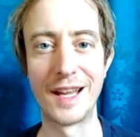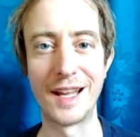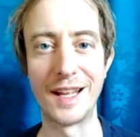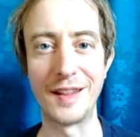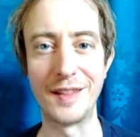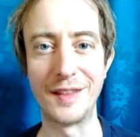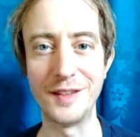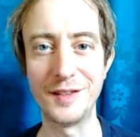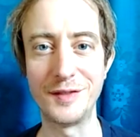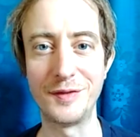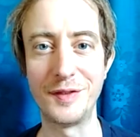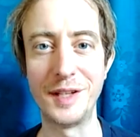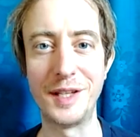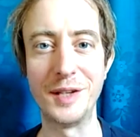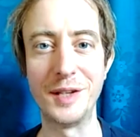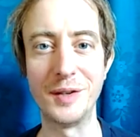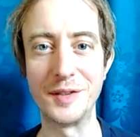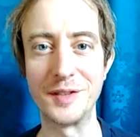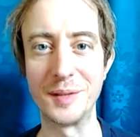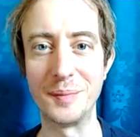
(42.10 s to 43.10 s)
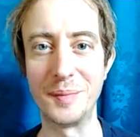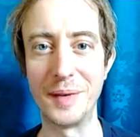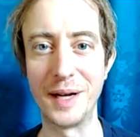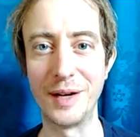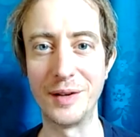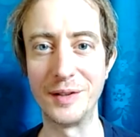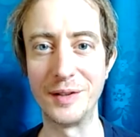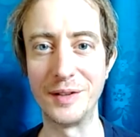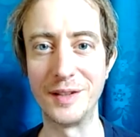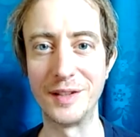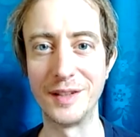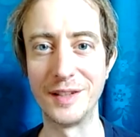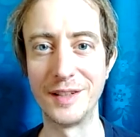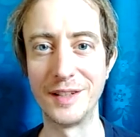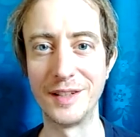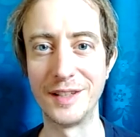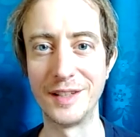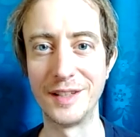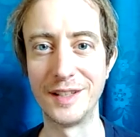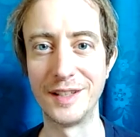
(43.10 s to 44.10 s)
This video is about
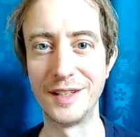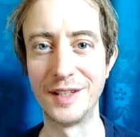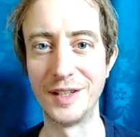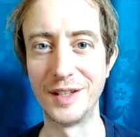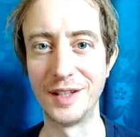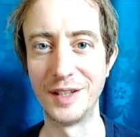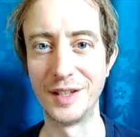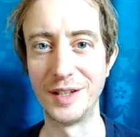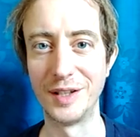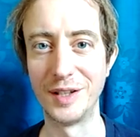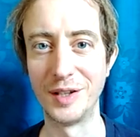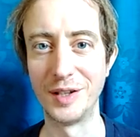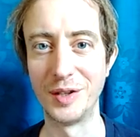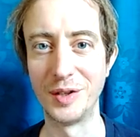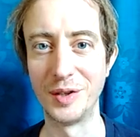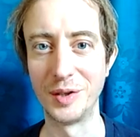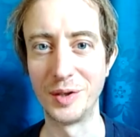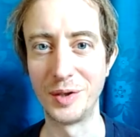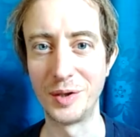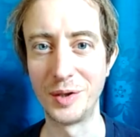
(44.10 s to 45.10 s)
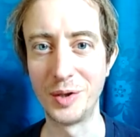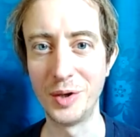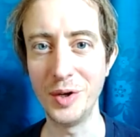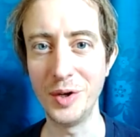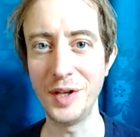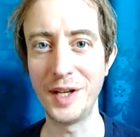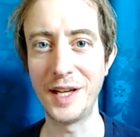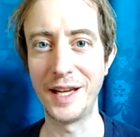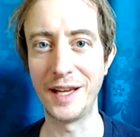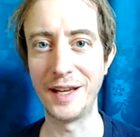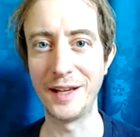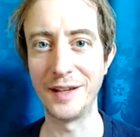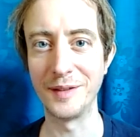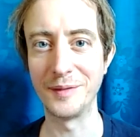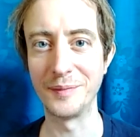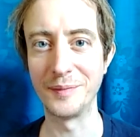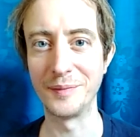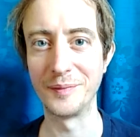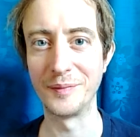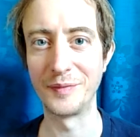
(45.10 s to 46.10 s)
cooking.
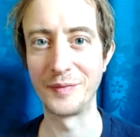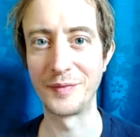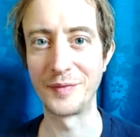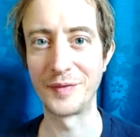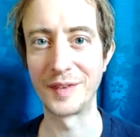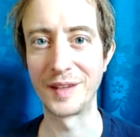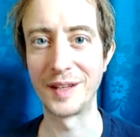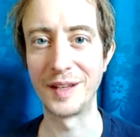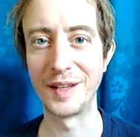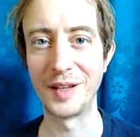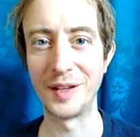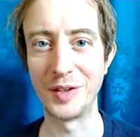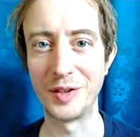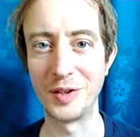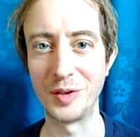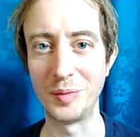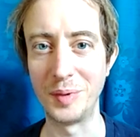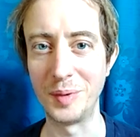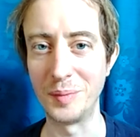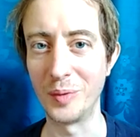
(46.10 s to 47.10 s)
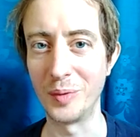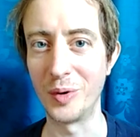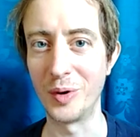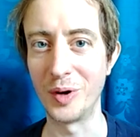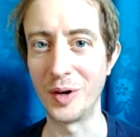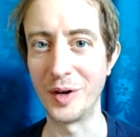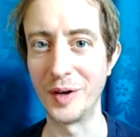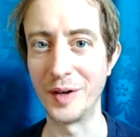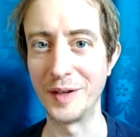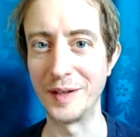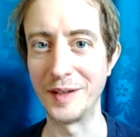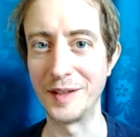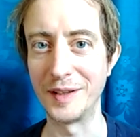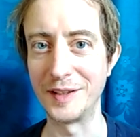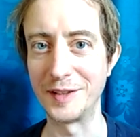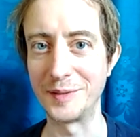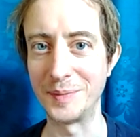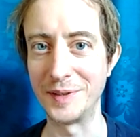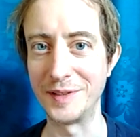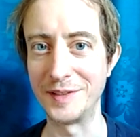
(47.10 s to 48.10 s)
To be more
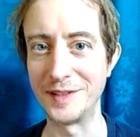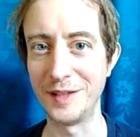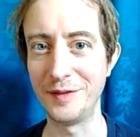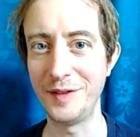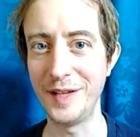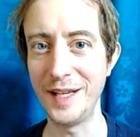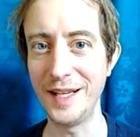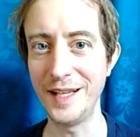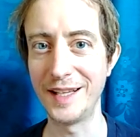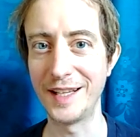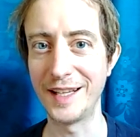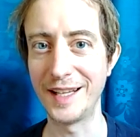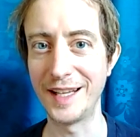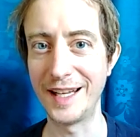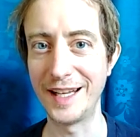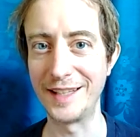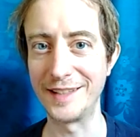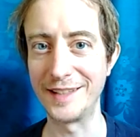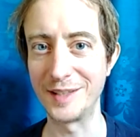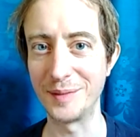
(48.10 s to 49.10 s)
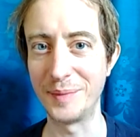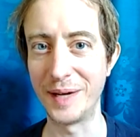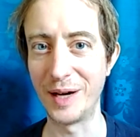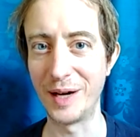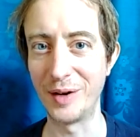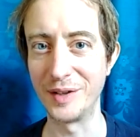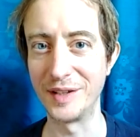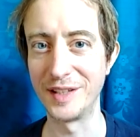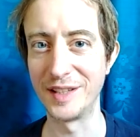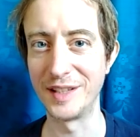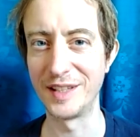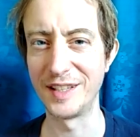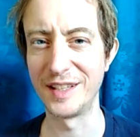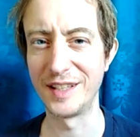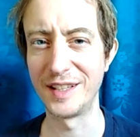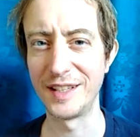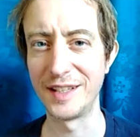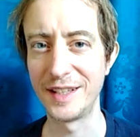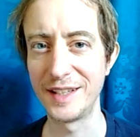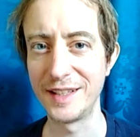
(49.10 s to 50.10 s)
specific, it's about
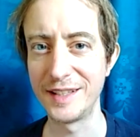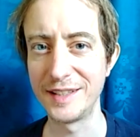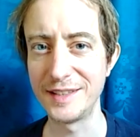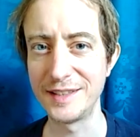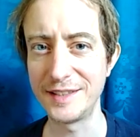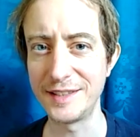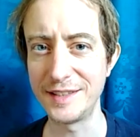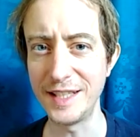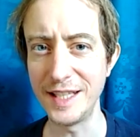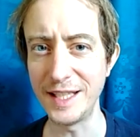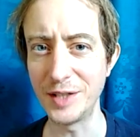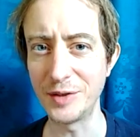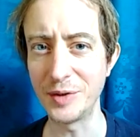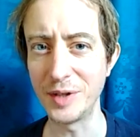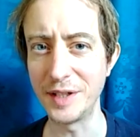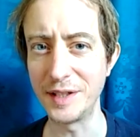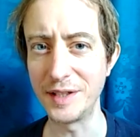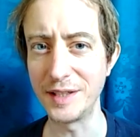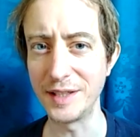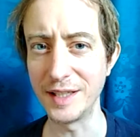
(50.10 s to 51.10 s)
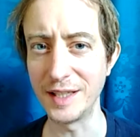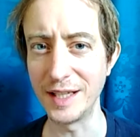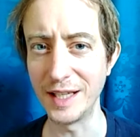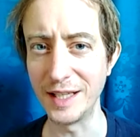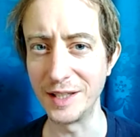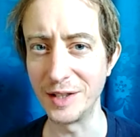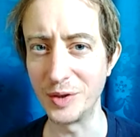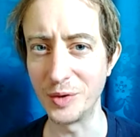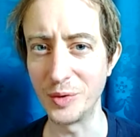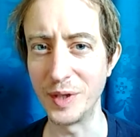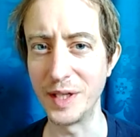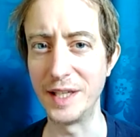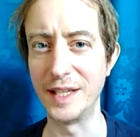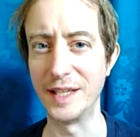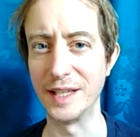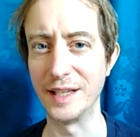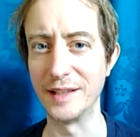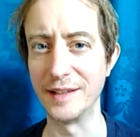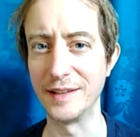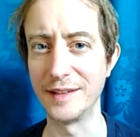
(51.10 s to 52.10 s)
secret
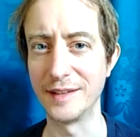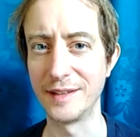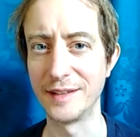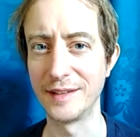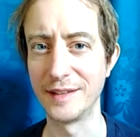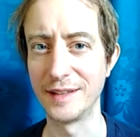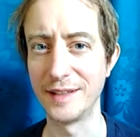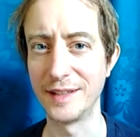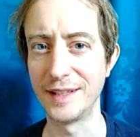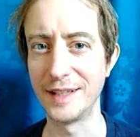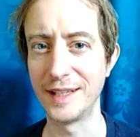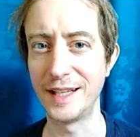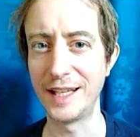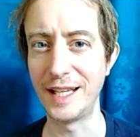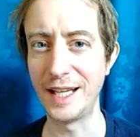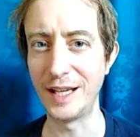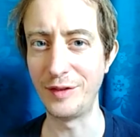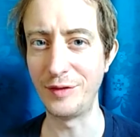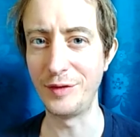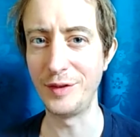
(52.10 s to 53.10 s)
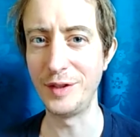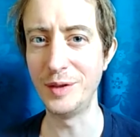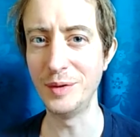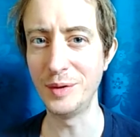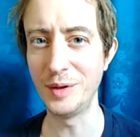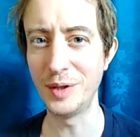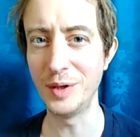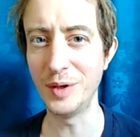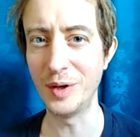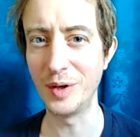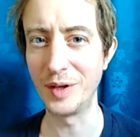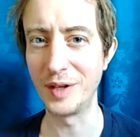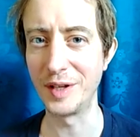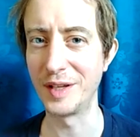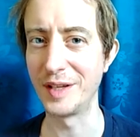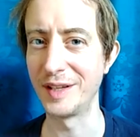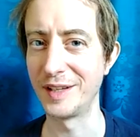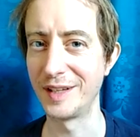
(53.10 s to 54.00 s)
ingredients. If you cook,